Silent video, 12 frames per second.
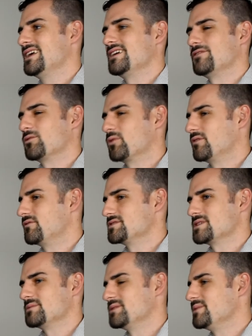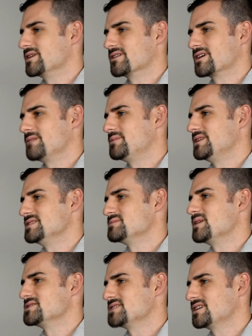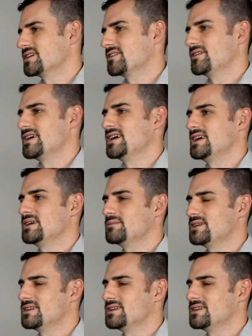if it weren't for some of the bigger companies mentioning our name.